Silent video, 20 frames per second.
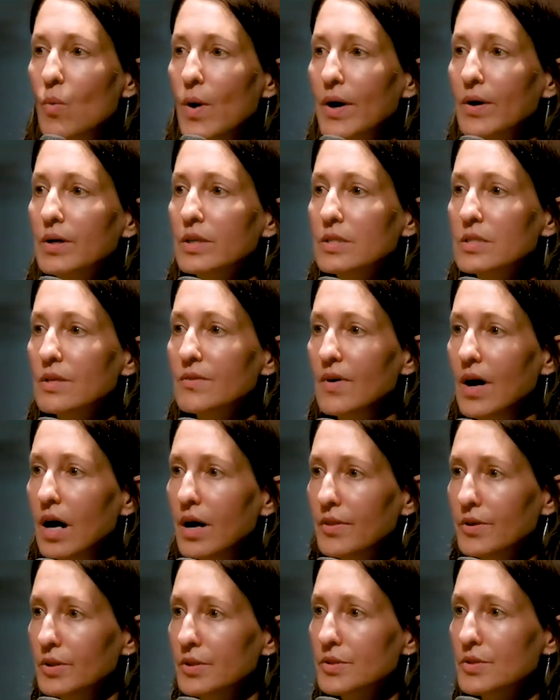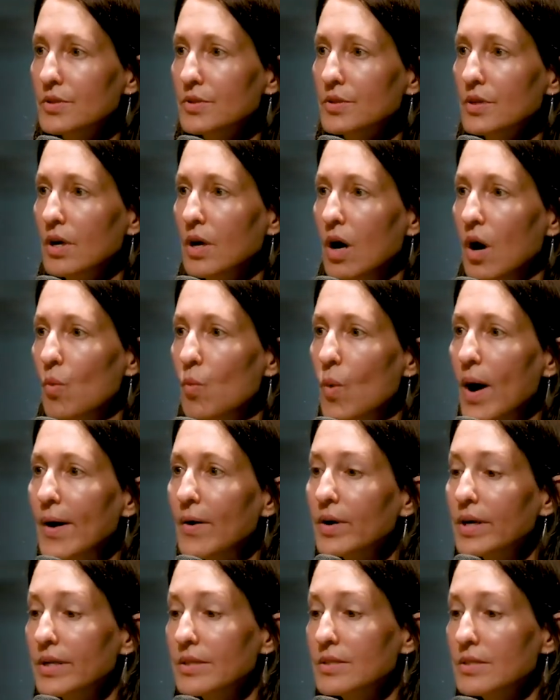awareness of others,
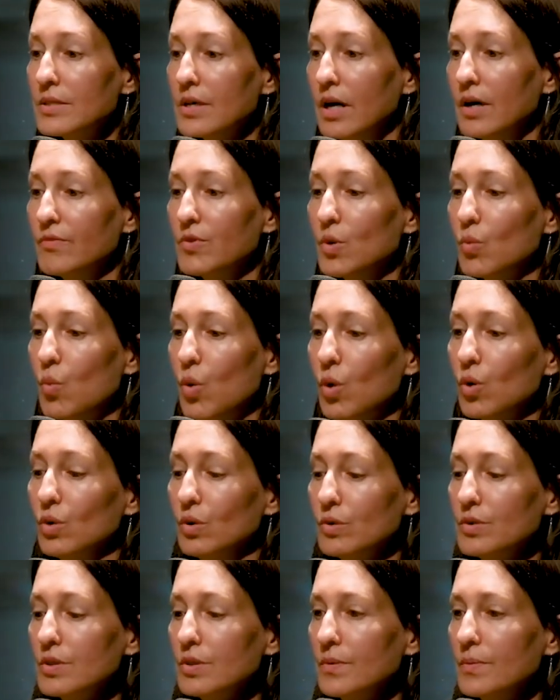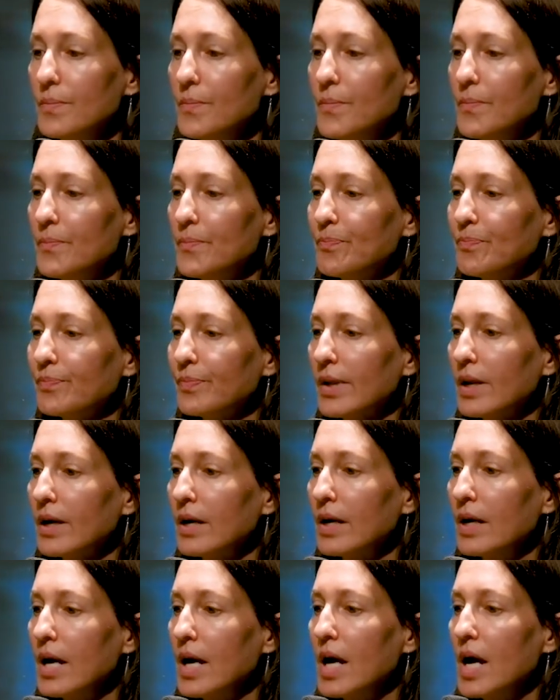awareness of the world.
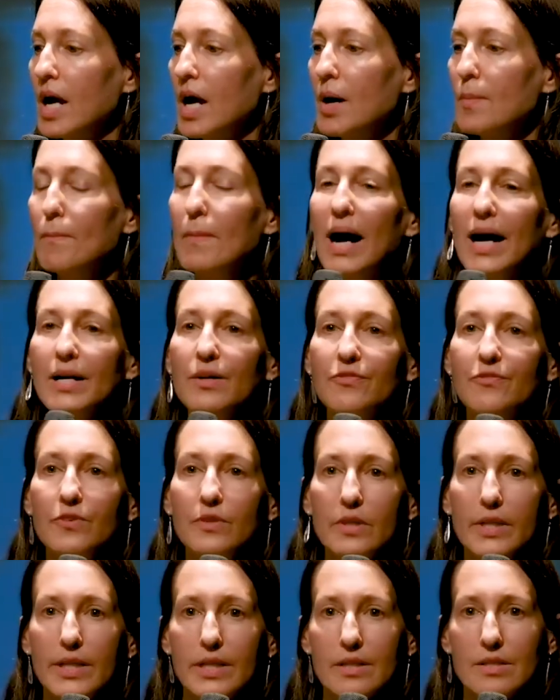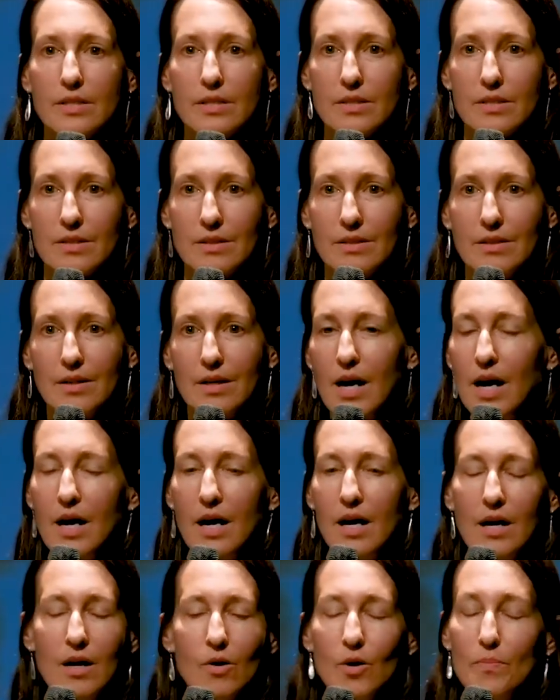Mindfulness
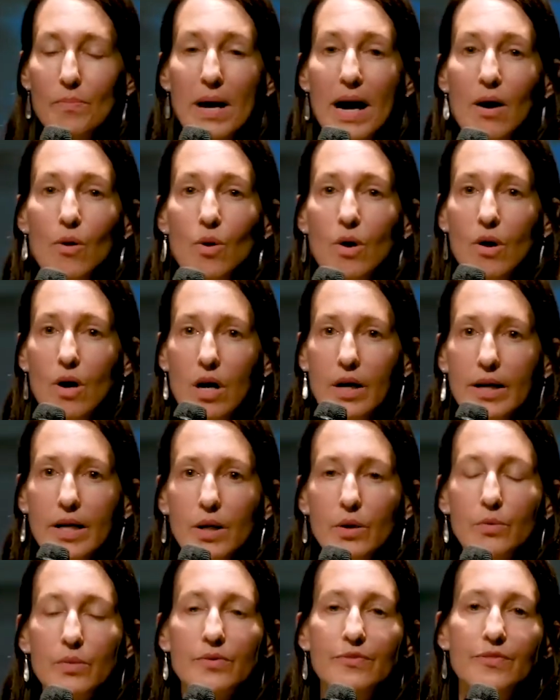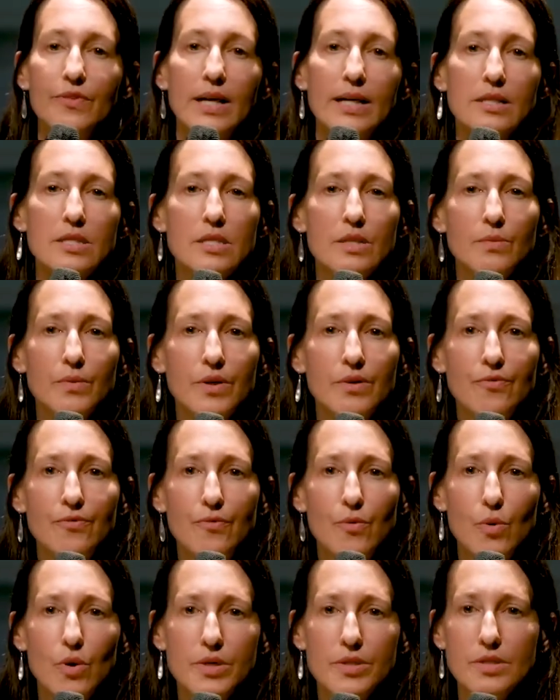uh, or powerarchy reflects and
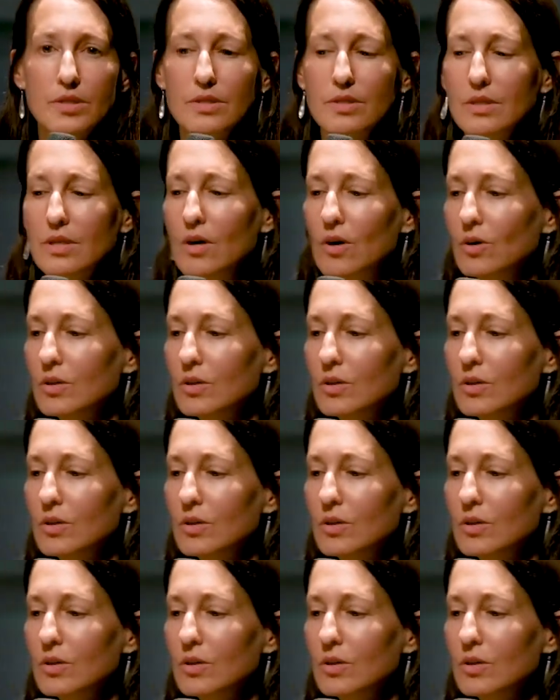reinforces,